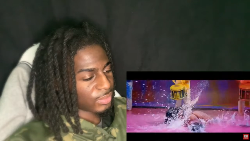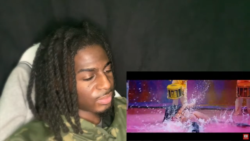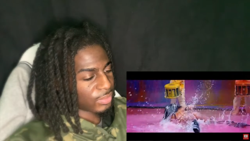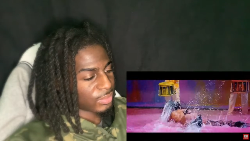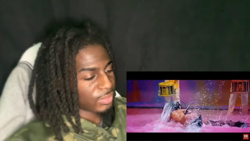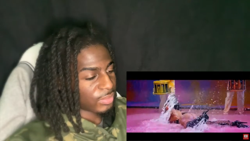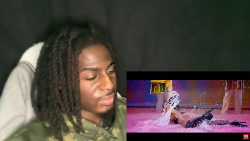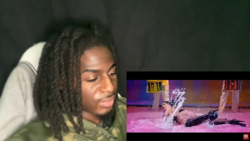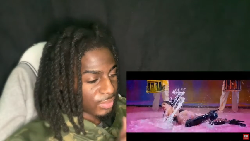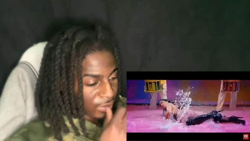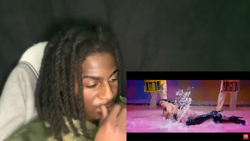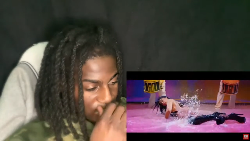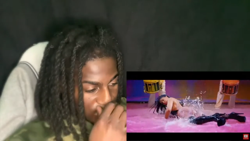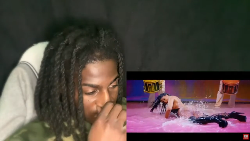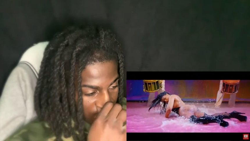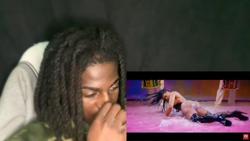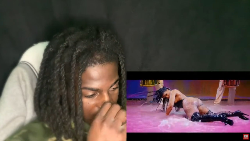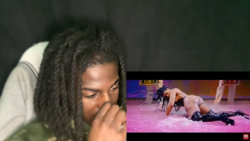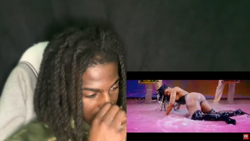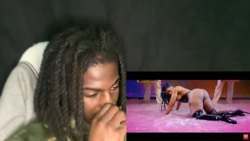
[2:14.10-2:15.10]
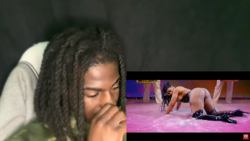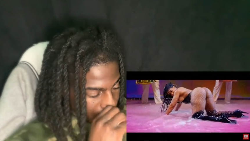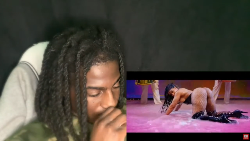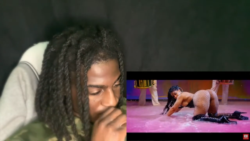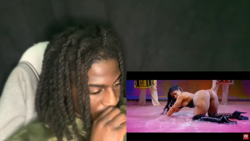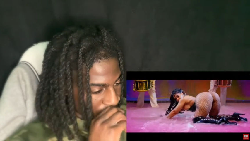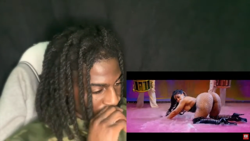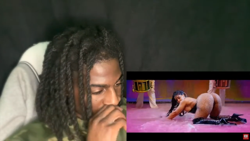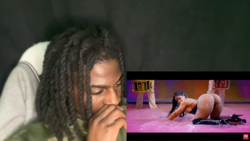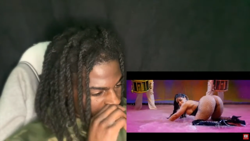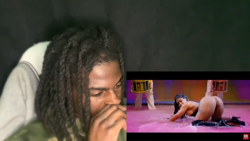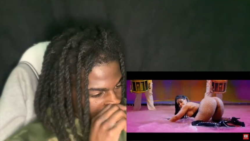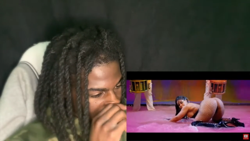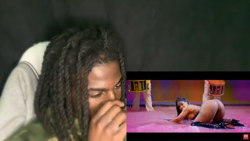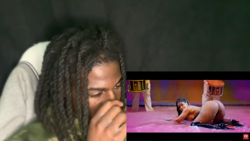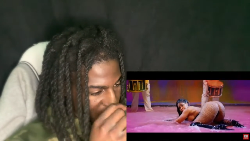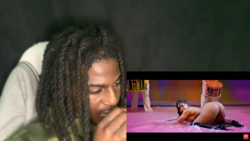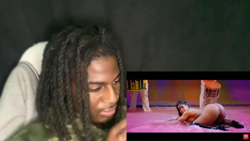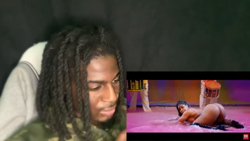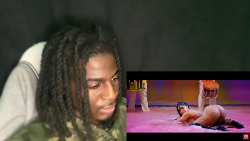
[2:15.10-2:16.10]

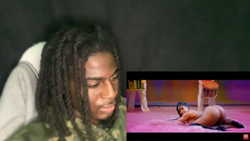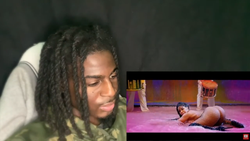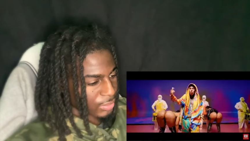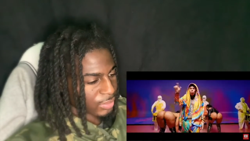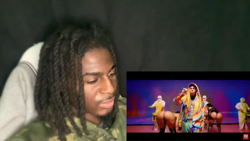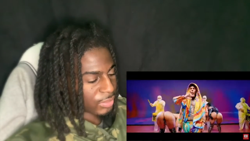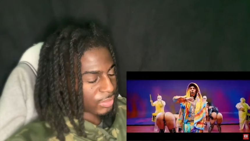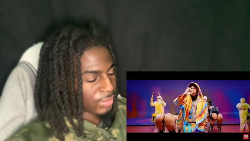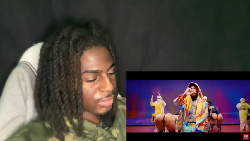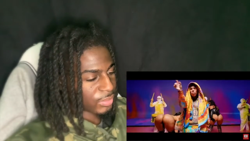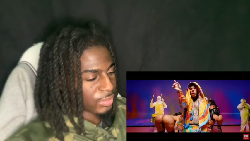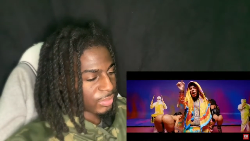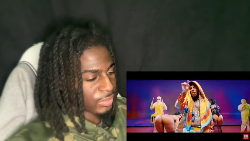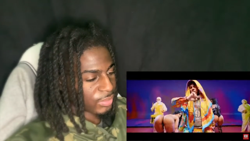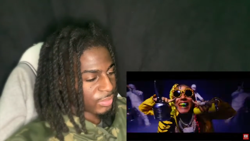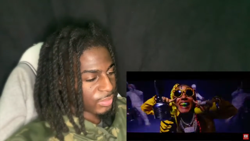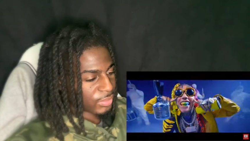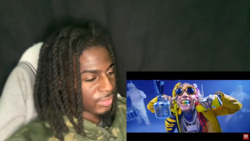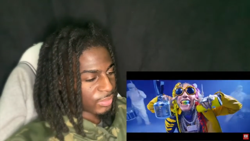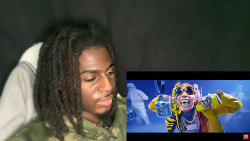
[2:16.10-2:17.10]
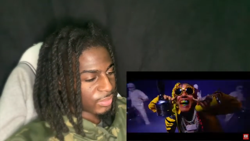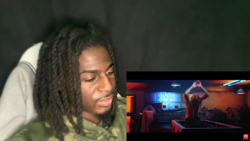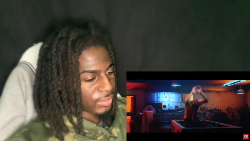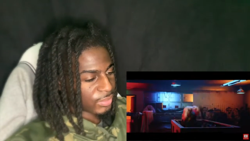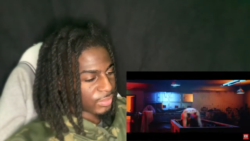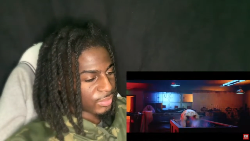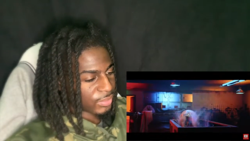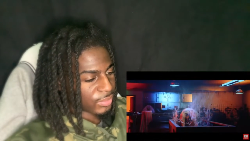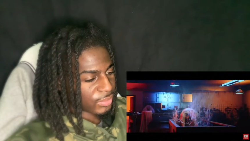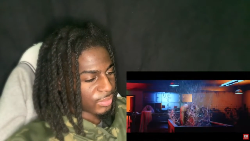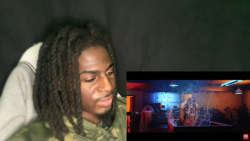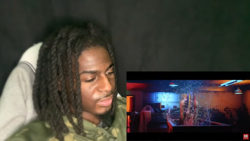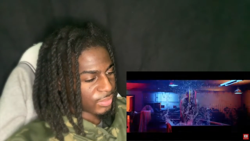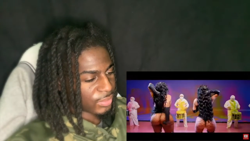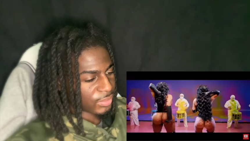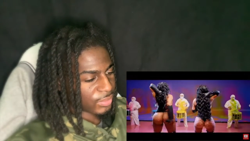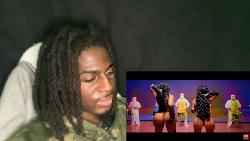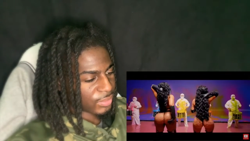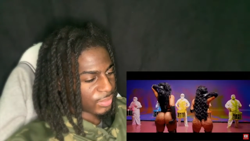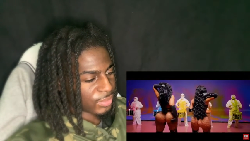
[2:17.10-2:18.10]

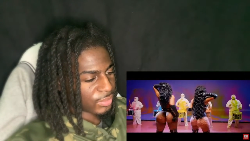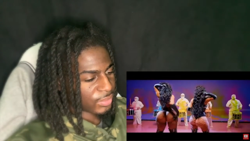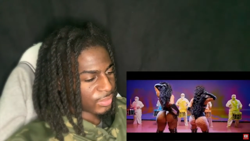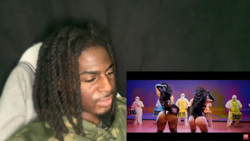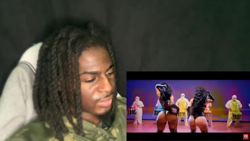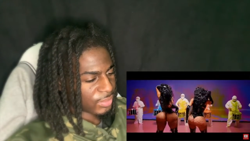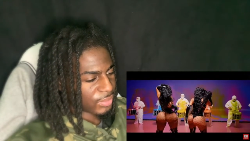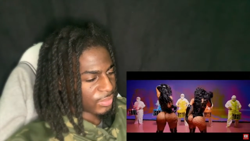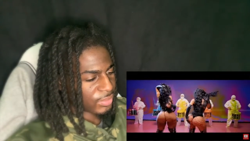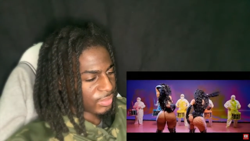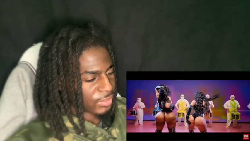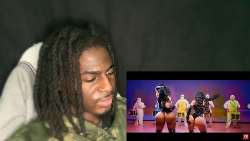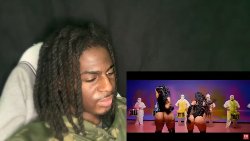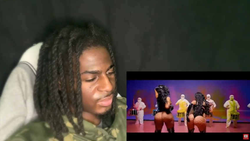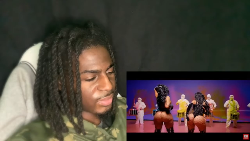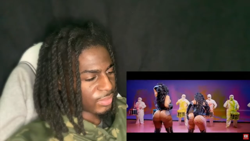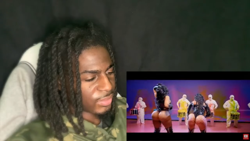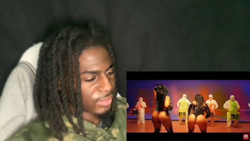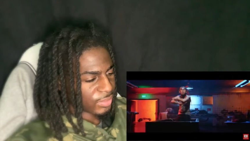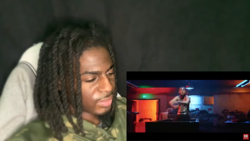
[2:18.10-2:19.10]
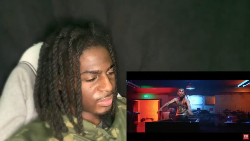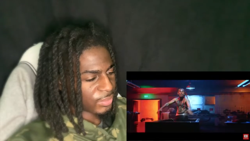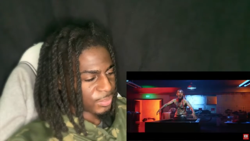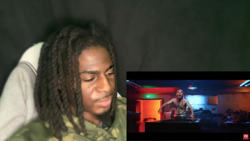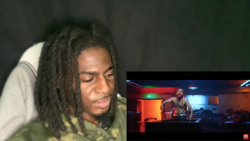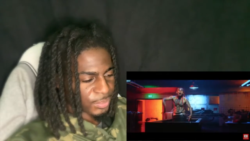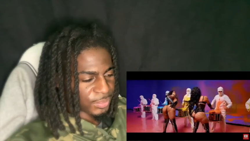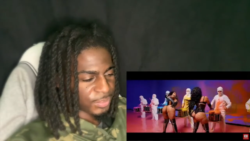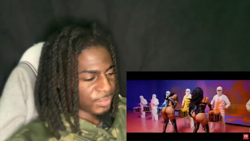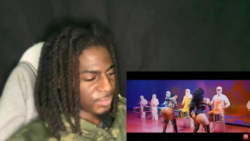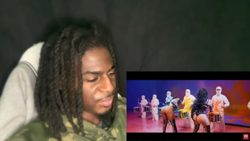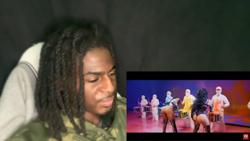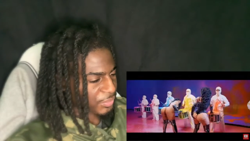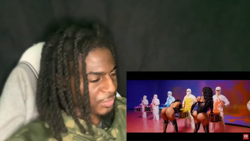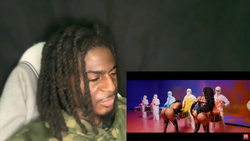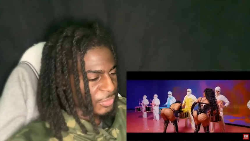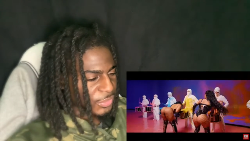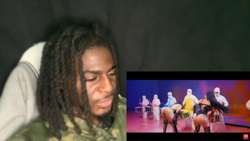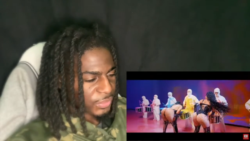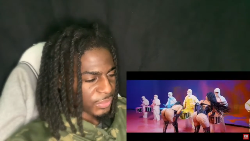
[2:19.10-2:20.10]

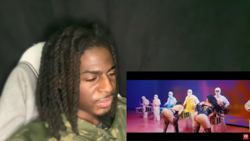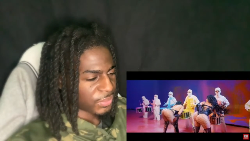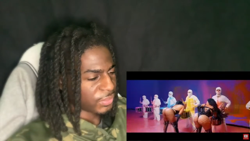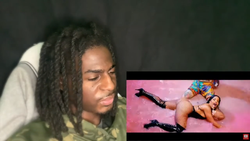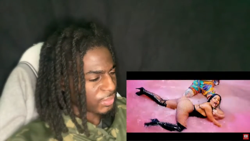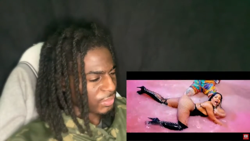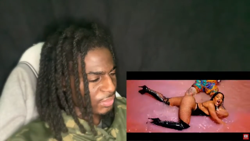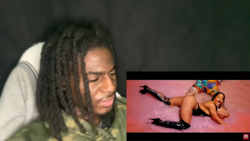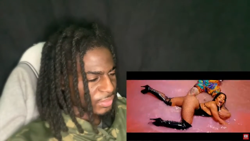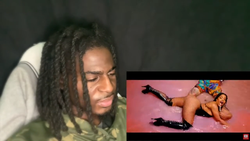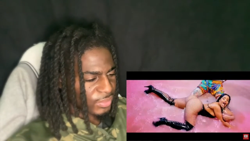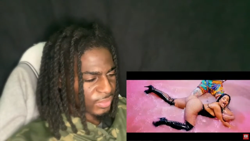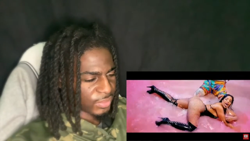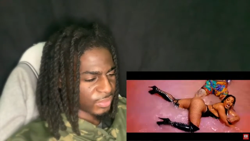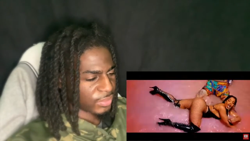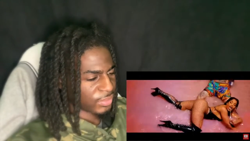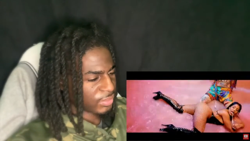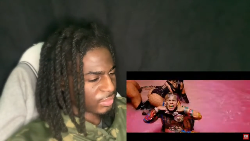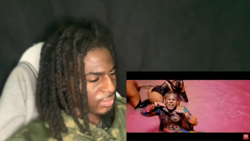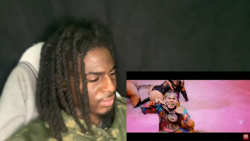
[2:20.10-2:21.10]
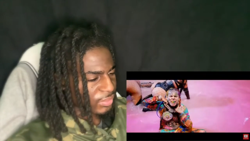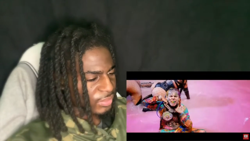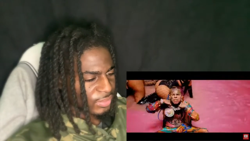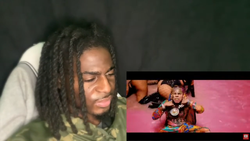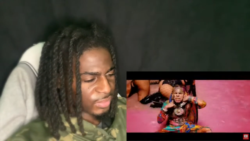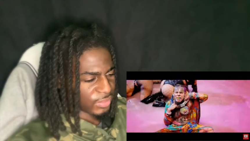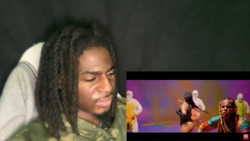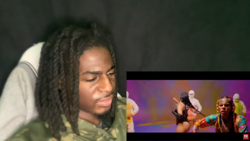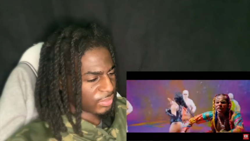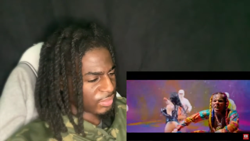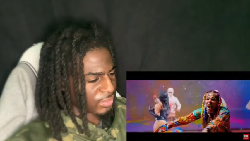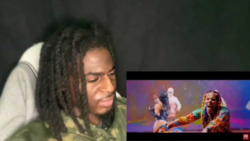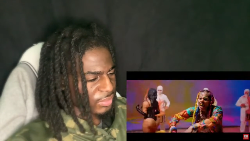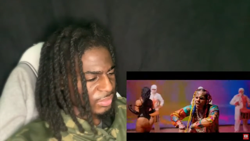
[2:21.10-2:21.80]
(no one is talking)